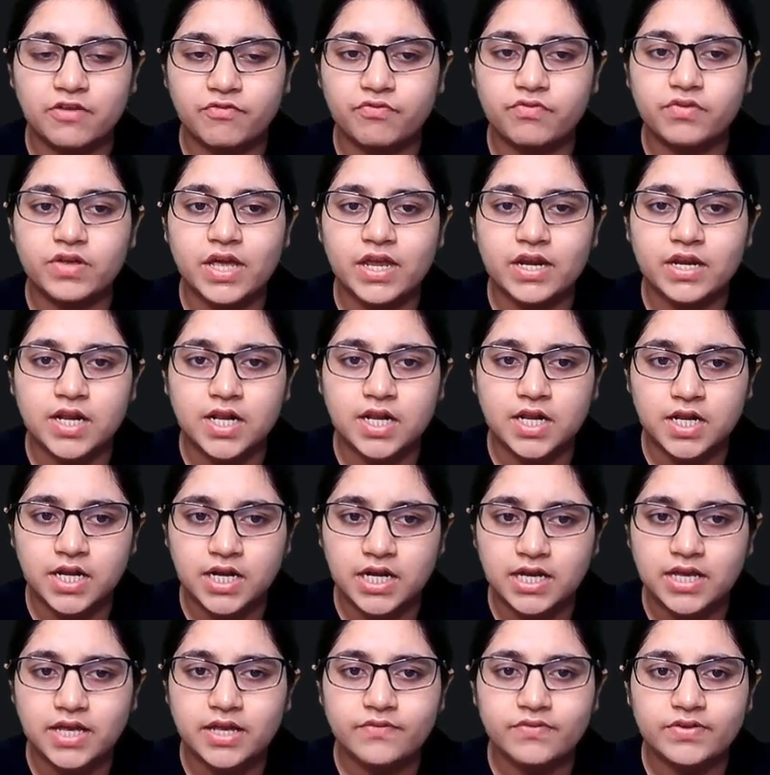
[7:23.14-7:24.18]
we are
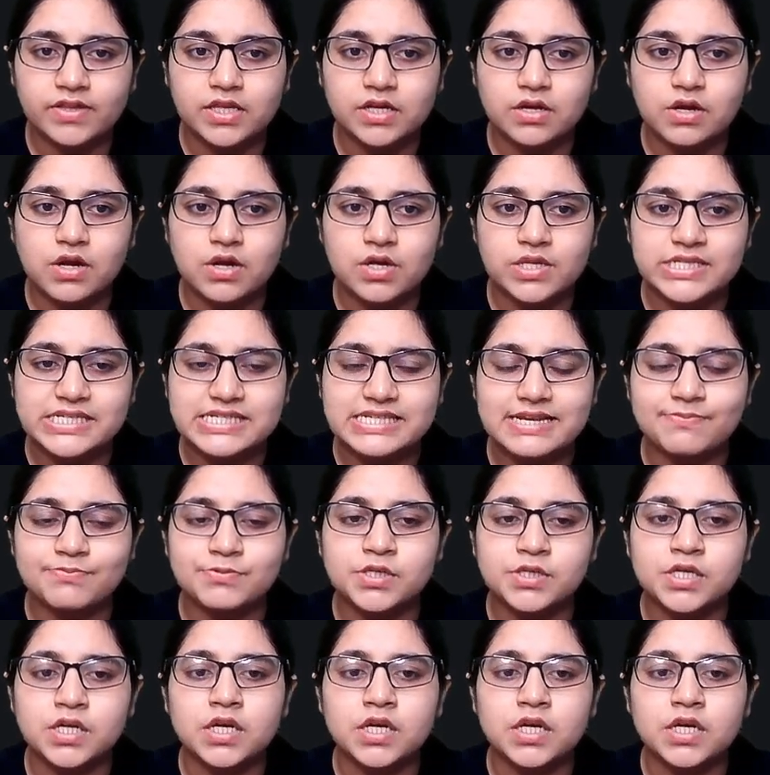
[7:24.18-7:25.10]
clear with the concept,